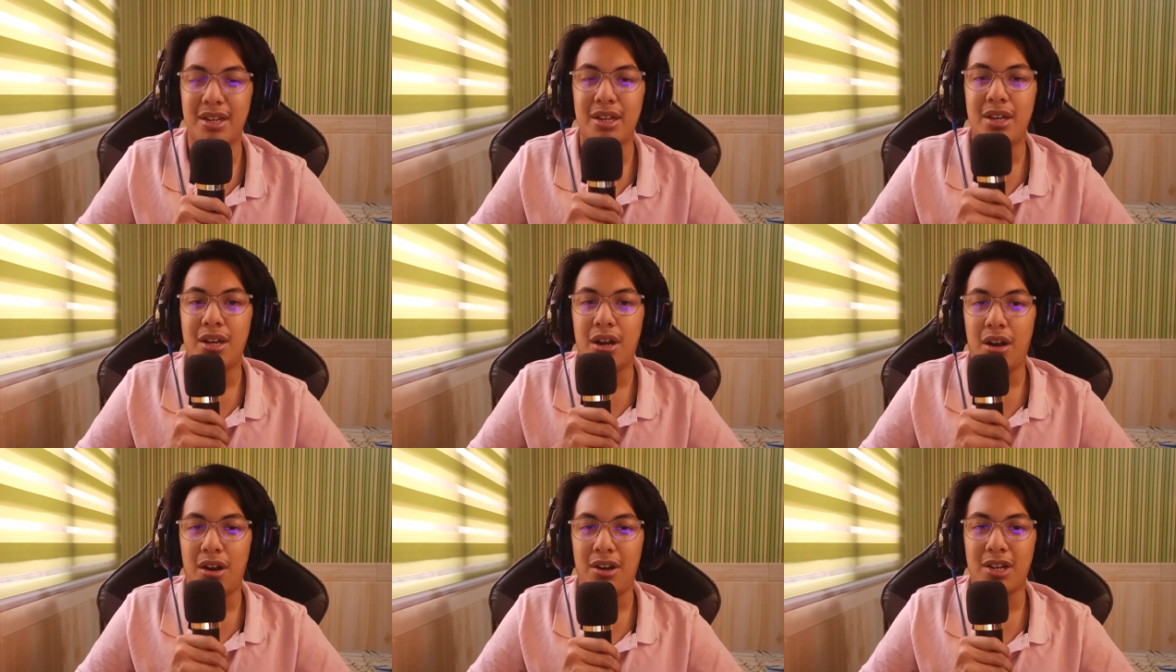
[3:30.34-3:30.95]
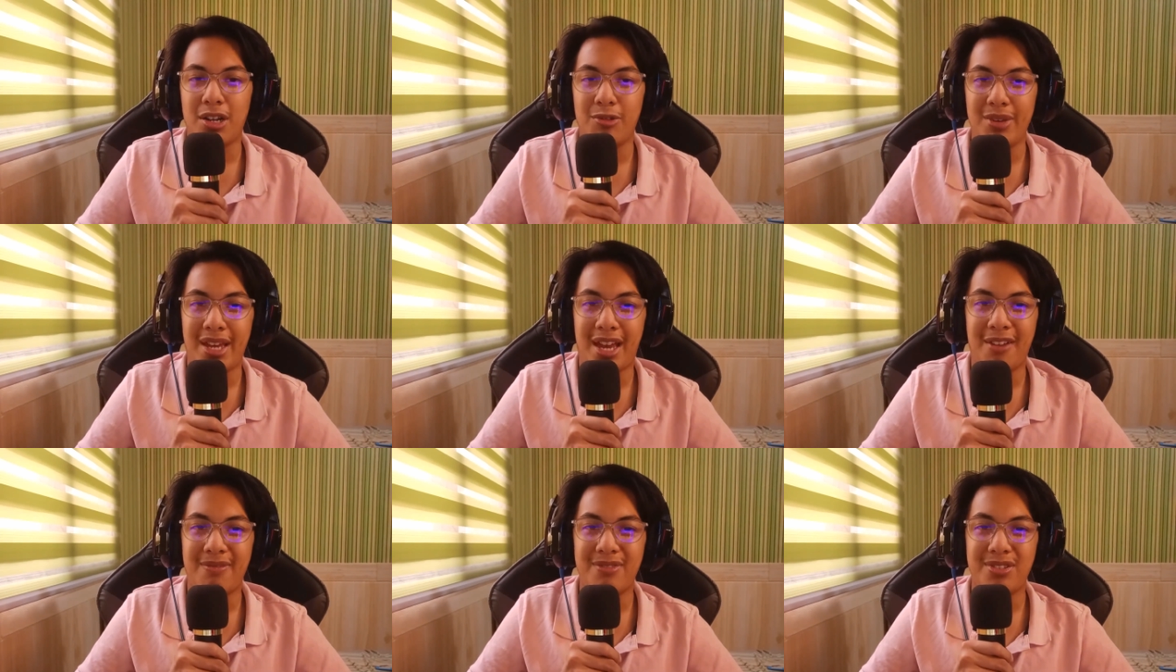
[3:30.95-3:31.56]
All we
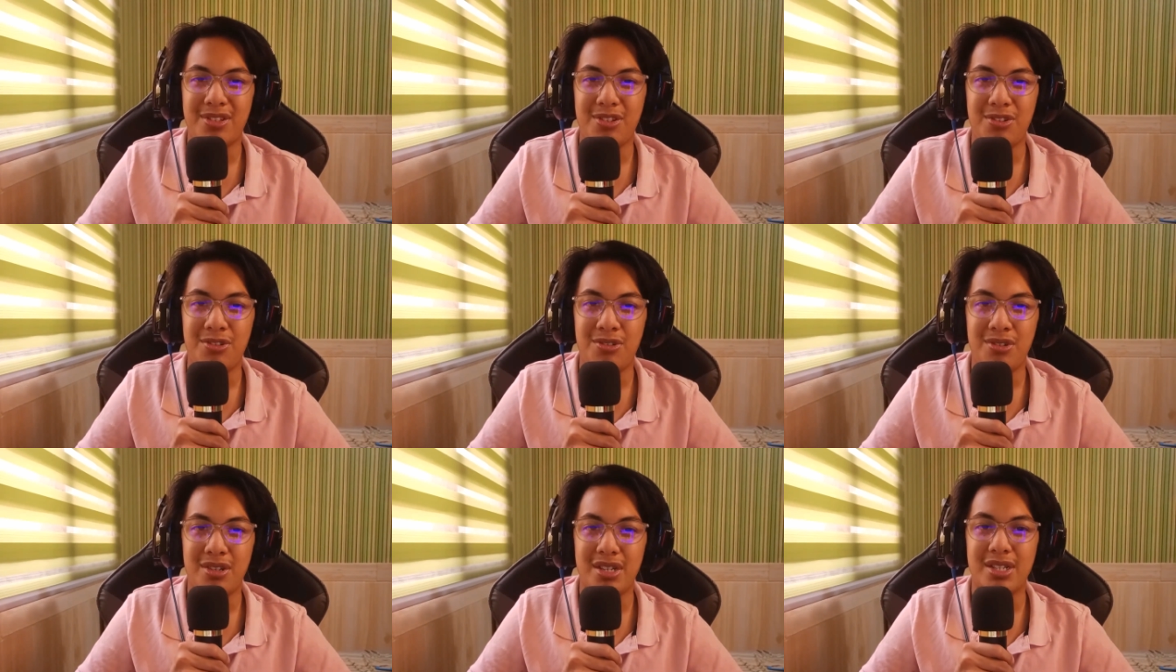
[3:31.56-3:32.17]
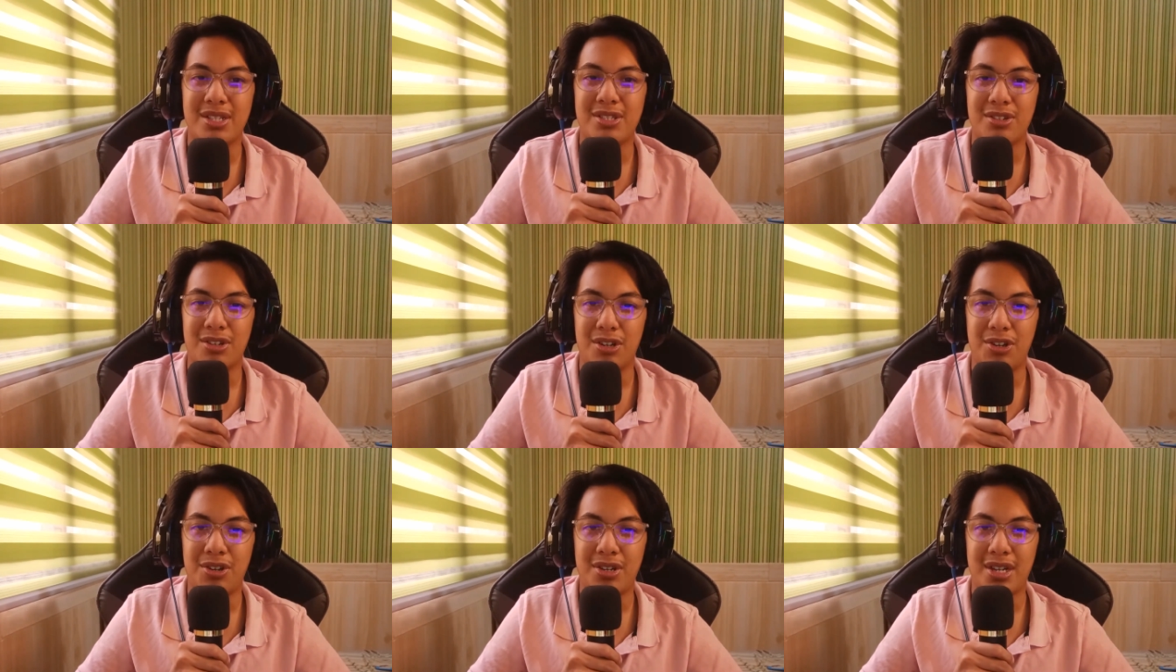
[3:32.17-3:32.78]
have to do is to
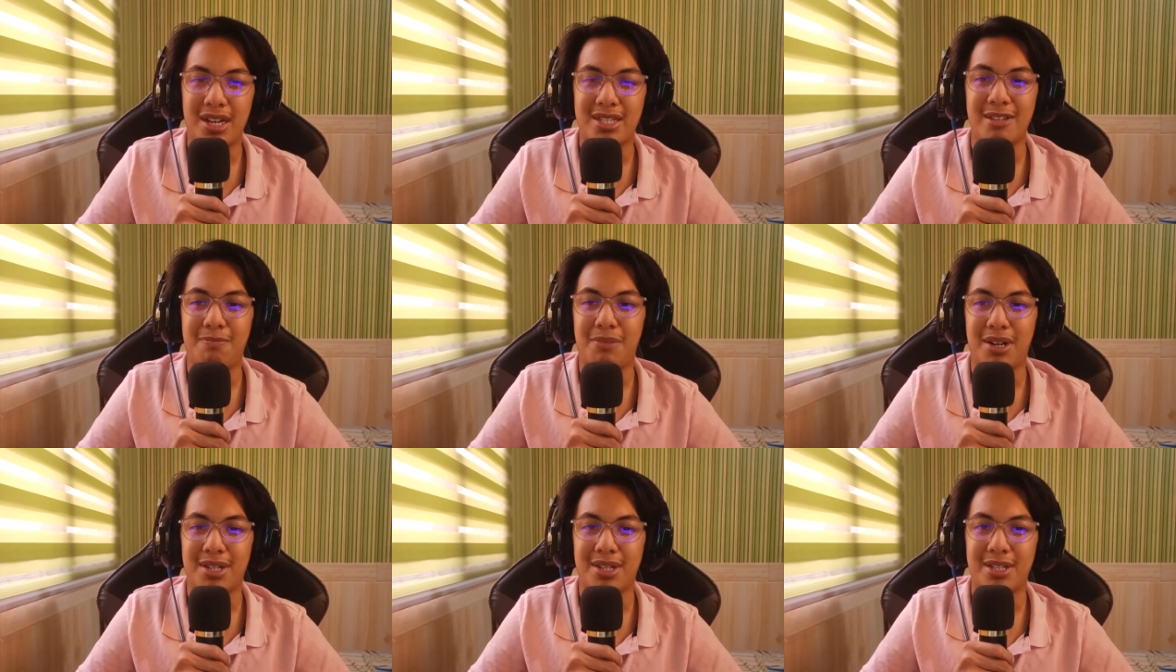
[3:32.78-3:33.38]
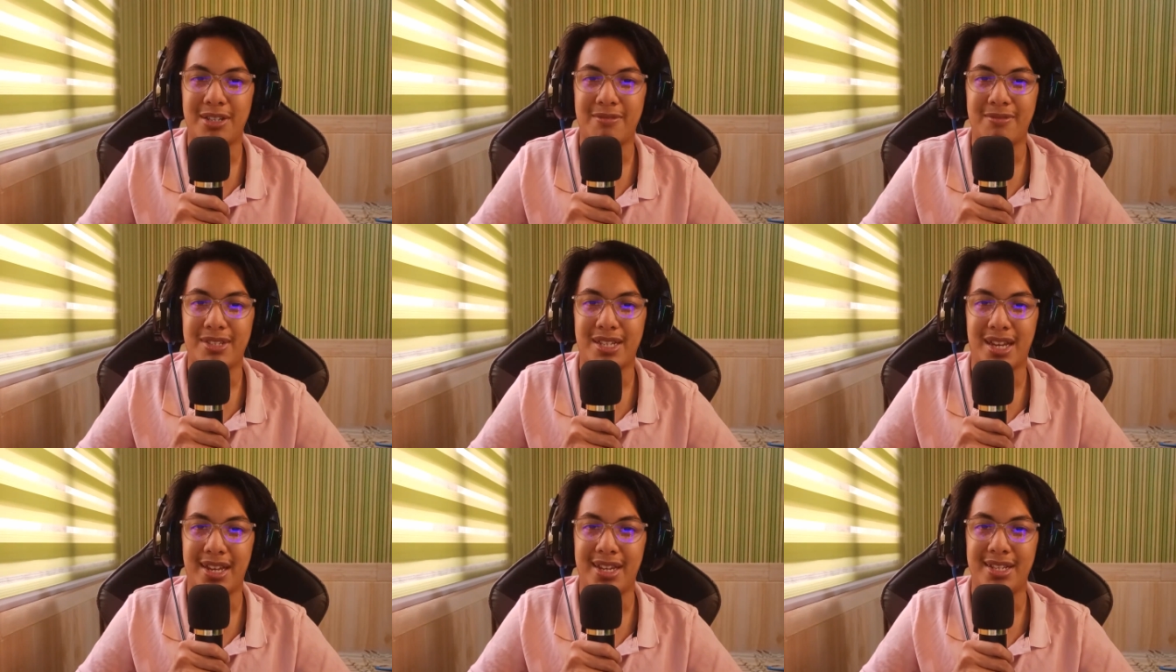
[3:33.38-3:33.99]
look at the positive
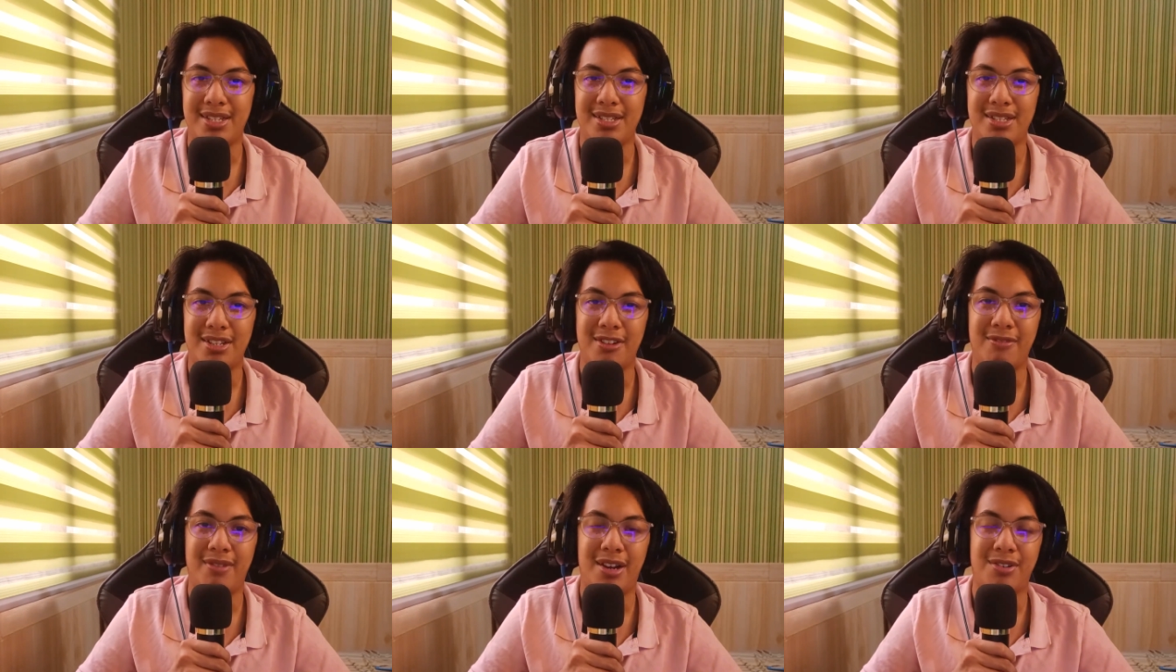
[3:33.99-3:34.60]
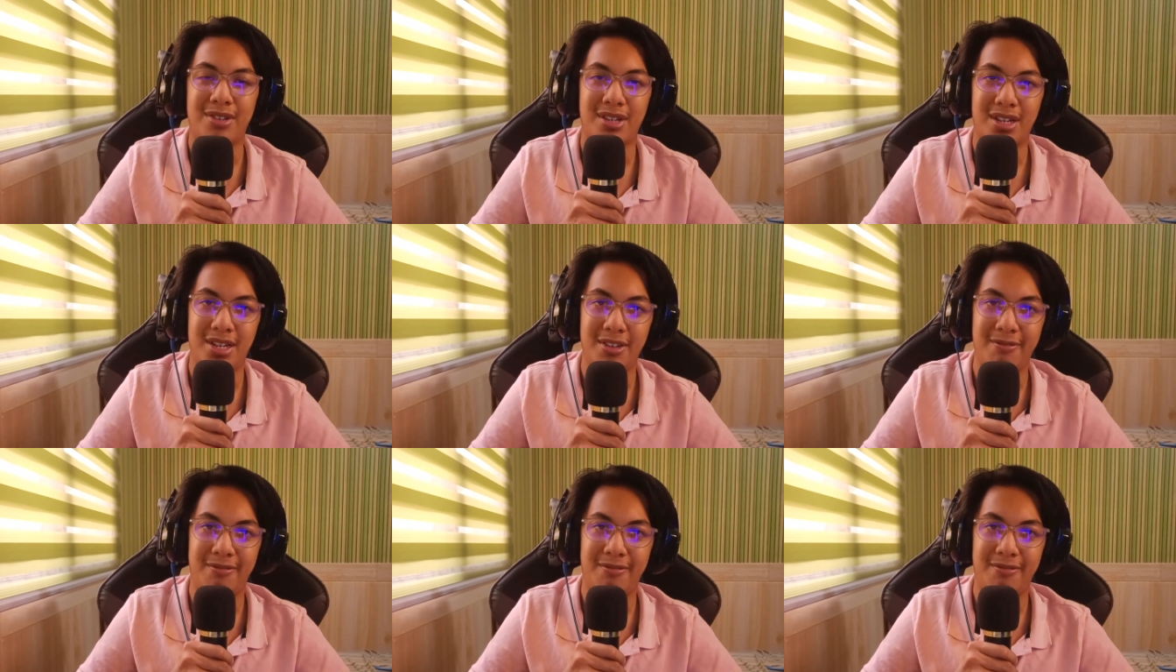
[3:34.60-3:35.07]
side of our life.